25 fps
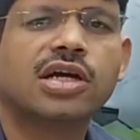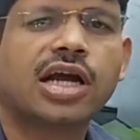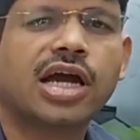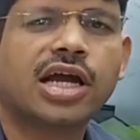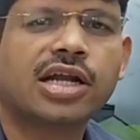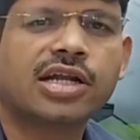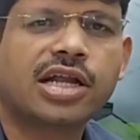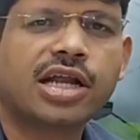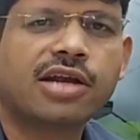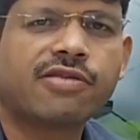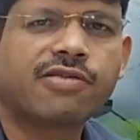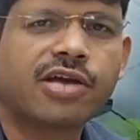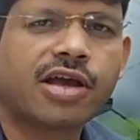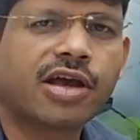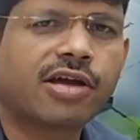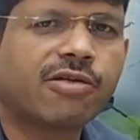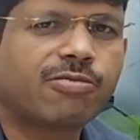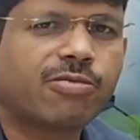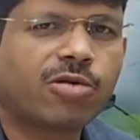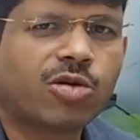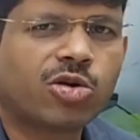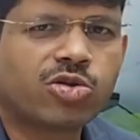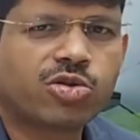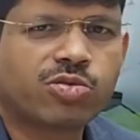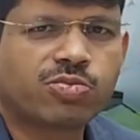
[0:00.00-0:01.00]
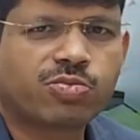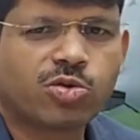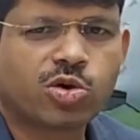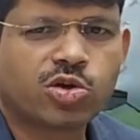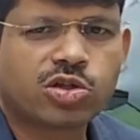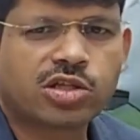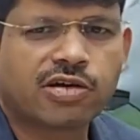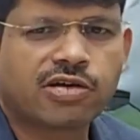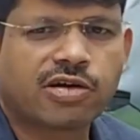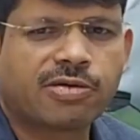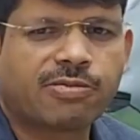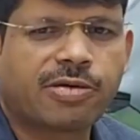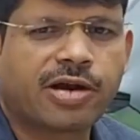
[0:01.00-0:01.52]
and then we have
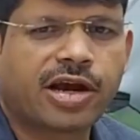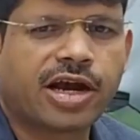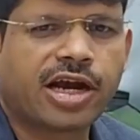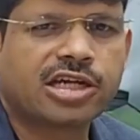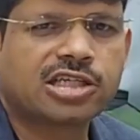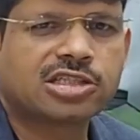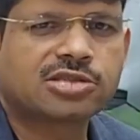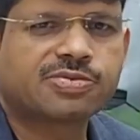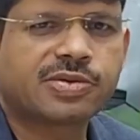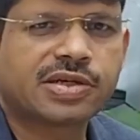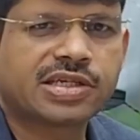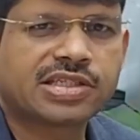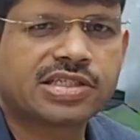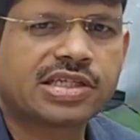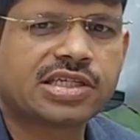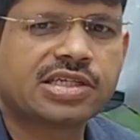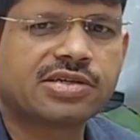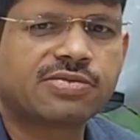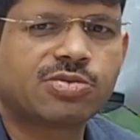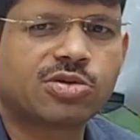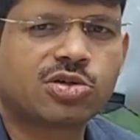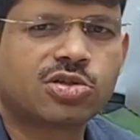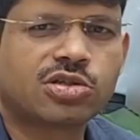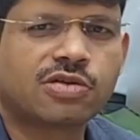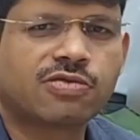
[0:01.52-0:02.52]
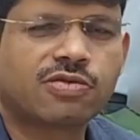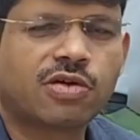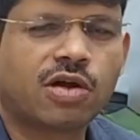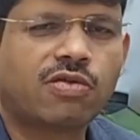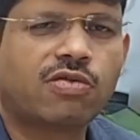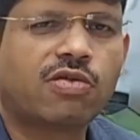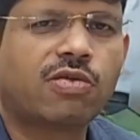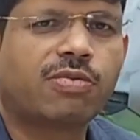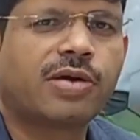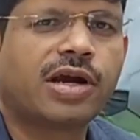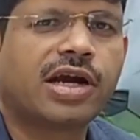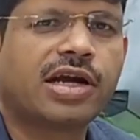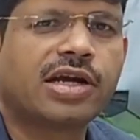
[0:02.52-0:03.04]
both our brands present, both the
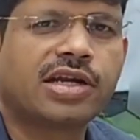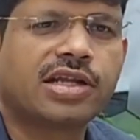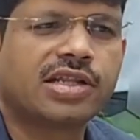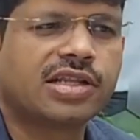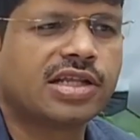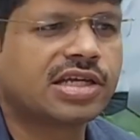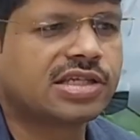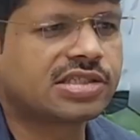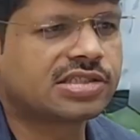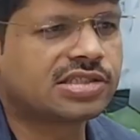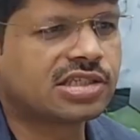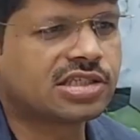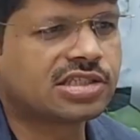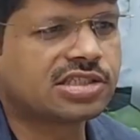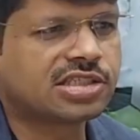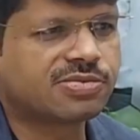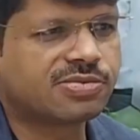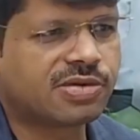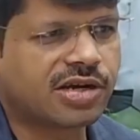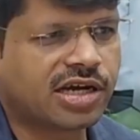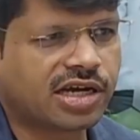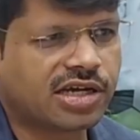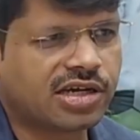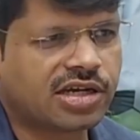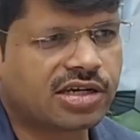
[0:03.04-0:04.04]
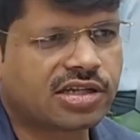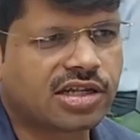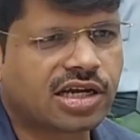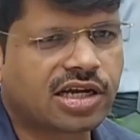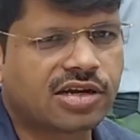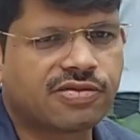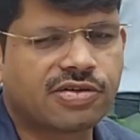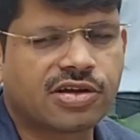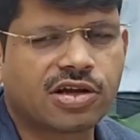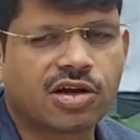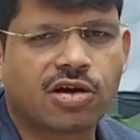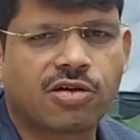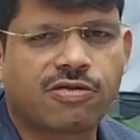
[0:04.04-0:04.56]
Volvo brand and the SDLG brand
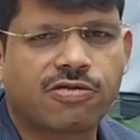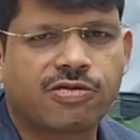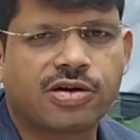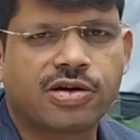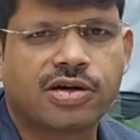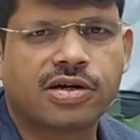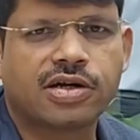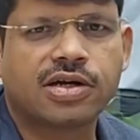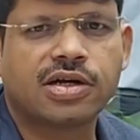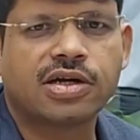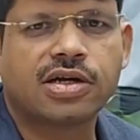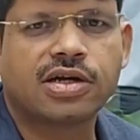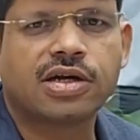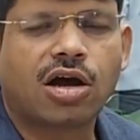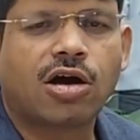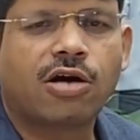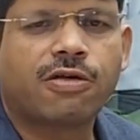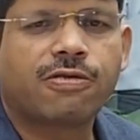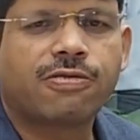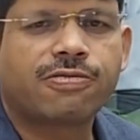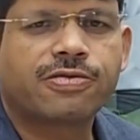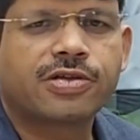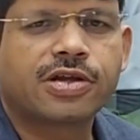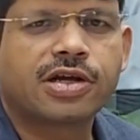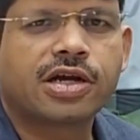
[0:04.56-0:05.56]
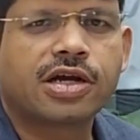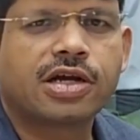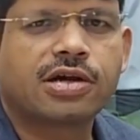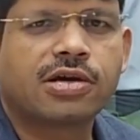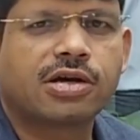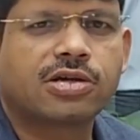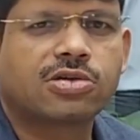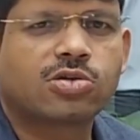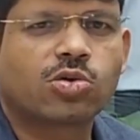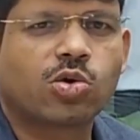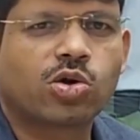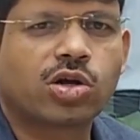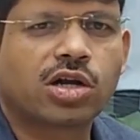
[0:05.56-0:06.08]
that we offer. Of
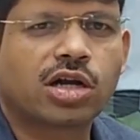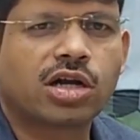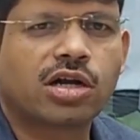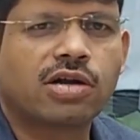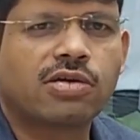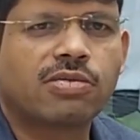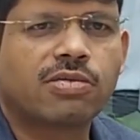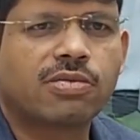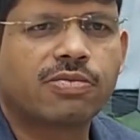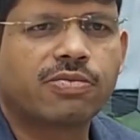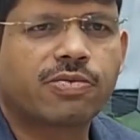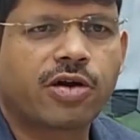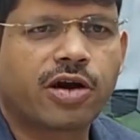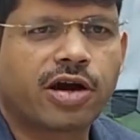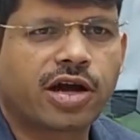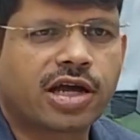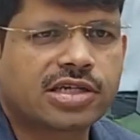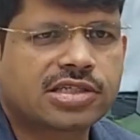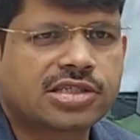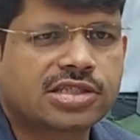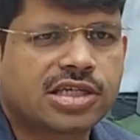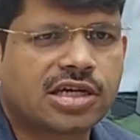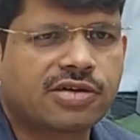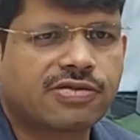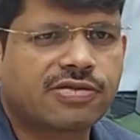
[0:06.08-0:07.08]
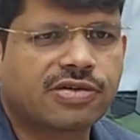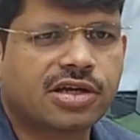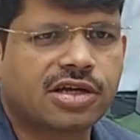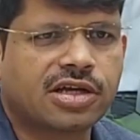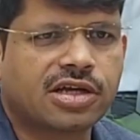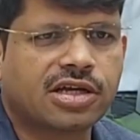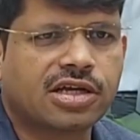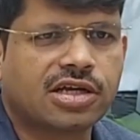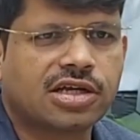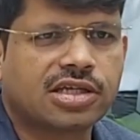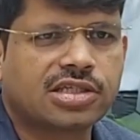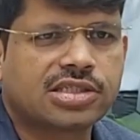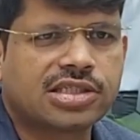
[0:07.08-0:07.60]
the total products that
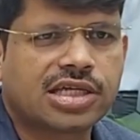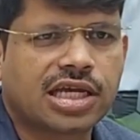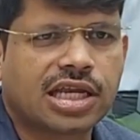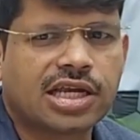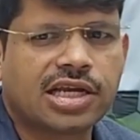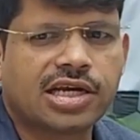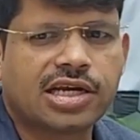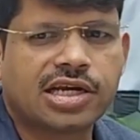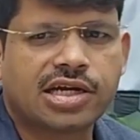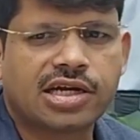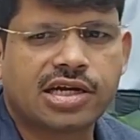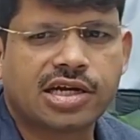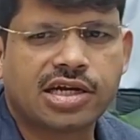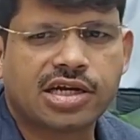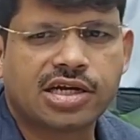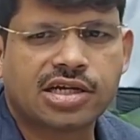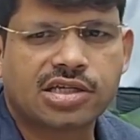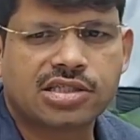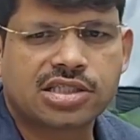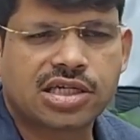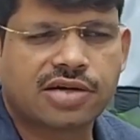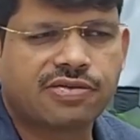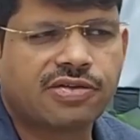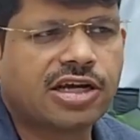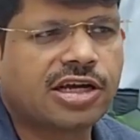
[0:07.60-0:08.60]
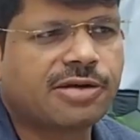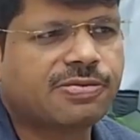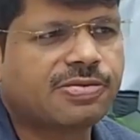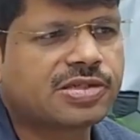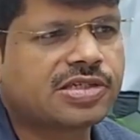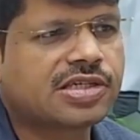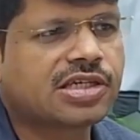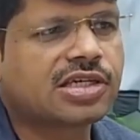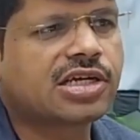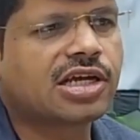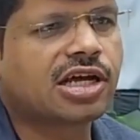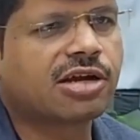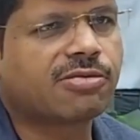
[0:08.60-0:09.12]
we sell in India,
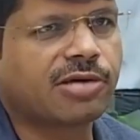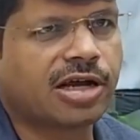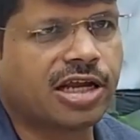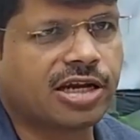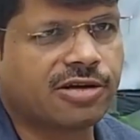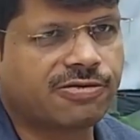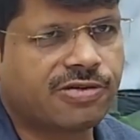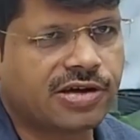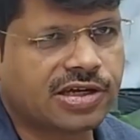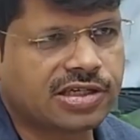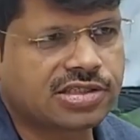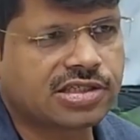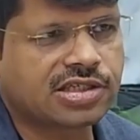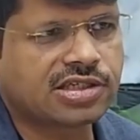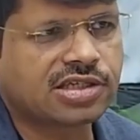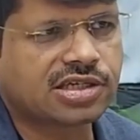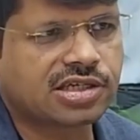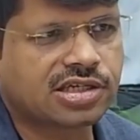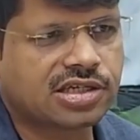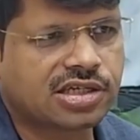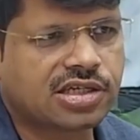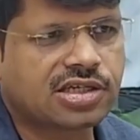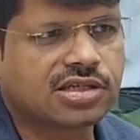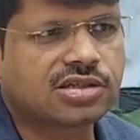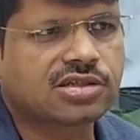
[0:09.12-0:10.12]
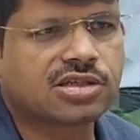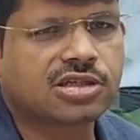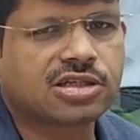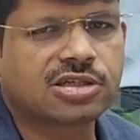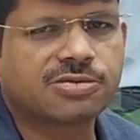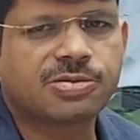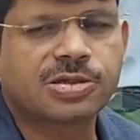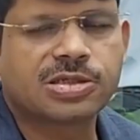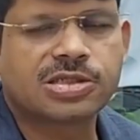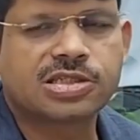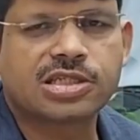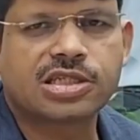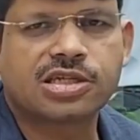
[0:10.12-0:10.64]
70% are manufactured in India,
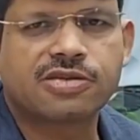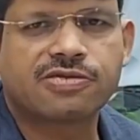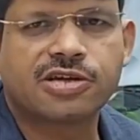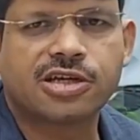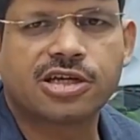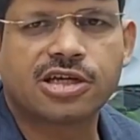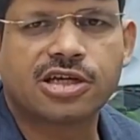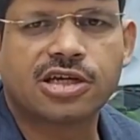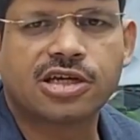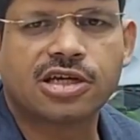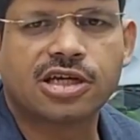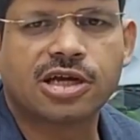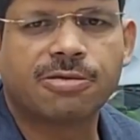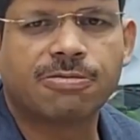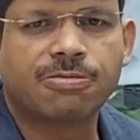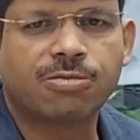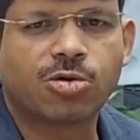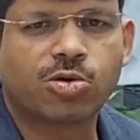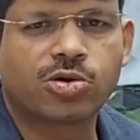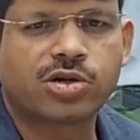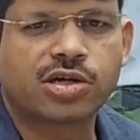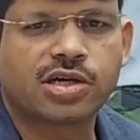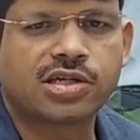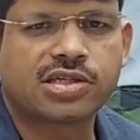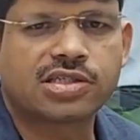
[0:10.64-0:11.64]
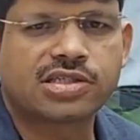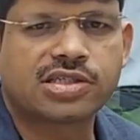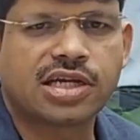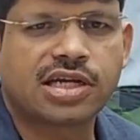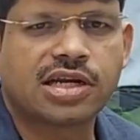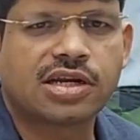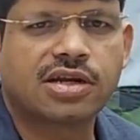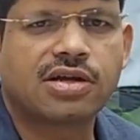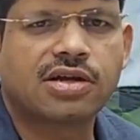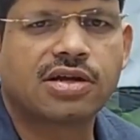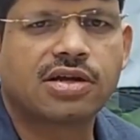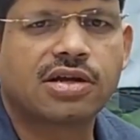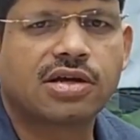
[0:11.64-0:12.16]
30% we import and
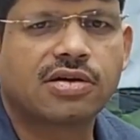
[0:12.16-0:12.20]
sell.